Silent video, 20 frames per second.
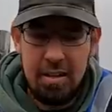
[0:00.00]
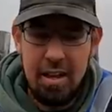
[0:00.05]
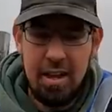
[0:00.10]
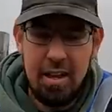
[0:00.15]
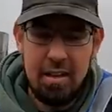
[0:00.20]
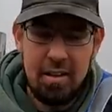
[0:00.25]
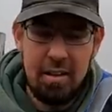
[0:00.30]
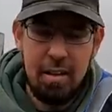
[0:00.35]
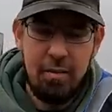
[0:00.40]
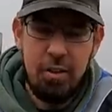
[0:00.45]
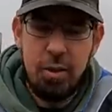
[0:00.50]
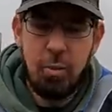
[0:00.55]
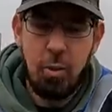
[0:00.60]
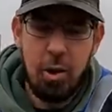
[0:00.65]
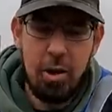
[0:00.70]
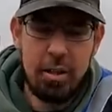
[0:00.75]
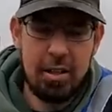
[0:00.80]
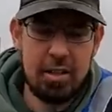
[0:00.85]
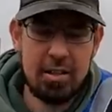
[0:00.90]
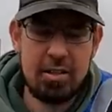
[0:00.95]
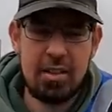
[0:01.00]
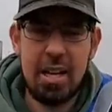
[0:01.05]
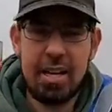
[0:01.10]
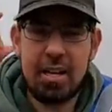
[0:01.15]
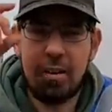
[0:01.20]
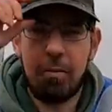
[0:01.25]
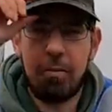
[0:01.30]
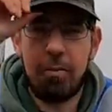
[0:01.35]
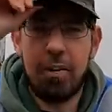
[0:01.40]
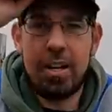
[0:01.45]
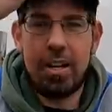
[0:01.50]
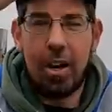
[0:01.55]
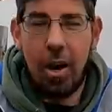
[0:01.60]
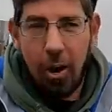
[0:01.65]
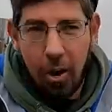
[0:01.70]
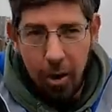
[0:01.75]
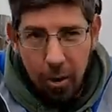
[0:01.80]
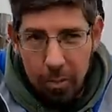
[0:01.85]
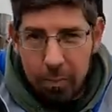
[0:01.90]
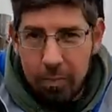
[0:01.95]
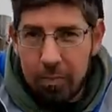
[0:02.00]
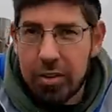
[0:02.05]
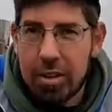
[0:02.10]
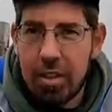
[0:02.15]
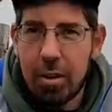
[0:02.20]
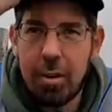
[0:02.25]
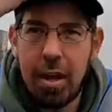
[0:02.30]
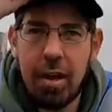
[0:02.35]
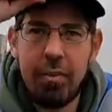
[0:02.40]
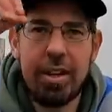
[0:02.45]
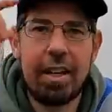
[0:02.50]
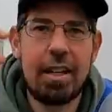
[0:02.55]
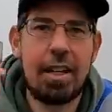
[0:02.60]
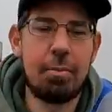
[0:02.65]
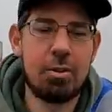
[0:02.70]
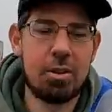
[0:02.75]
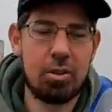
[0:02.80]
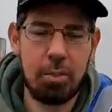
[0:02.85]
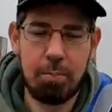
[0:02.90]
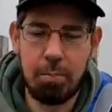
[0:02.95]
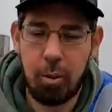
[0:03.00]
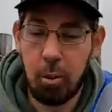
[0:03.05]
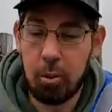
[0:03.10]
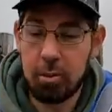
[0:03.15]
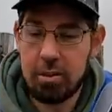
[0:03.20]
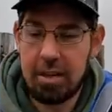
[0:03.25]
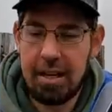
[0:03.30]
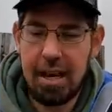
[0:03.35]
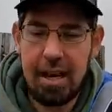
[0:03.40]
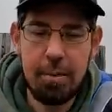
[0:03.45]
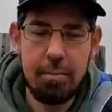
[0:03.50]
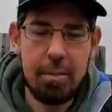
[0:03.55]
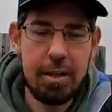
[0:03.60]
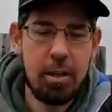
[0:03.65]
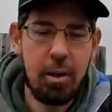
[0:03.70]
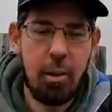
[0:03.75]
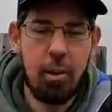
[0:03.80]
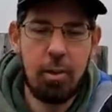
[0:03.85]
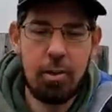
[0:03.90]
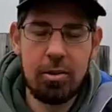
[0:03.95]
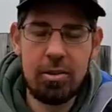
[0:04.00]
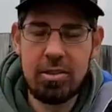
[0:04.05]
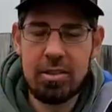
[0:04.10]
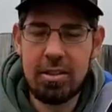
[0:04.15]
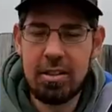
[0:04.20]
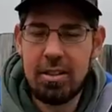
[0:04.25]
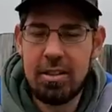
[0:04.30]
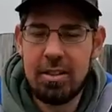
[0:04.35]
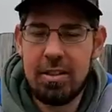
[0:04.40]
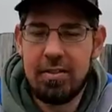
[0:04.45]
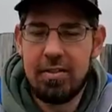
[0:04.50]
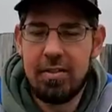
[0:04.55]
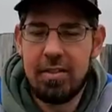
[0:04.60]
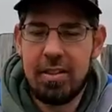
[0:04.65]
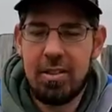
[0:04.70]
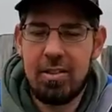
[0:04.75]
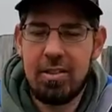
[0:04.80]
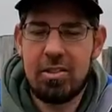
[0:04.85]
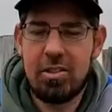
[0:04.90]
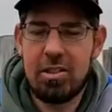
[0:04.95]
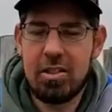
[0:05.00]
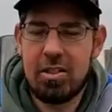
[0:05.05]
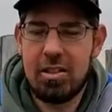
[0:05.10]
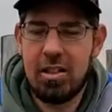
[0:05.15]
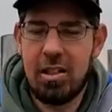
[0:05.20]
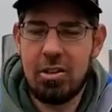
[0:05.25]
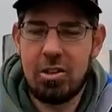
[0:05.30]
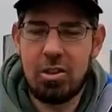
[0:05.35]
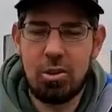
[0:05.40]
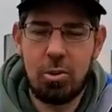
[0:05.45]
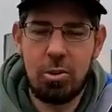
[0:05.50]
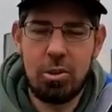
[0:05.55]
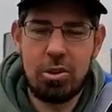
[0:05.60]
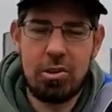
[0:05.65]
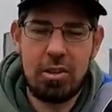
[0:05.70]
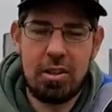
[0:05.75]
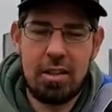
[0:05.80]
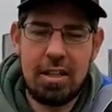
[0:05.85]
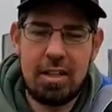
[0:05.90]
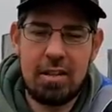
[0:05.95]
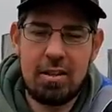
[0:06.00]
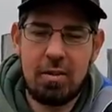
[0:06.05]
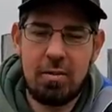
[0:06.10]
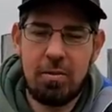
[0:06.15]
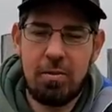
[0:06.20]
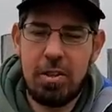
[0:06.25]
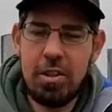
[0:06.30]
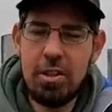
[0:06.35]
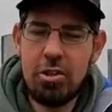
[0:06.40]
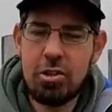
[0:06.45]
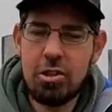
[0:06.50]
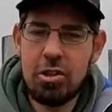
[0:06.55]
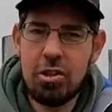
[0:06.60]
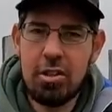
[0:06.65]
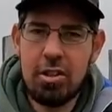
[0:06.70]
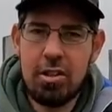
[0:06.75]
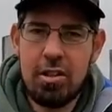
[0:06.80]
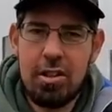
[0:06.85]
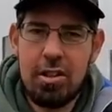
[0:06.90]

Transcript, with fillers: And if you were gonna take a feed home, you'd be having an absolute ball today because there is just no shortage of these fish,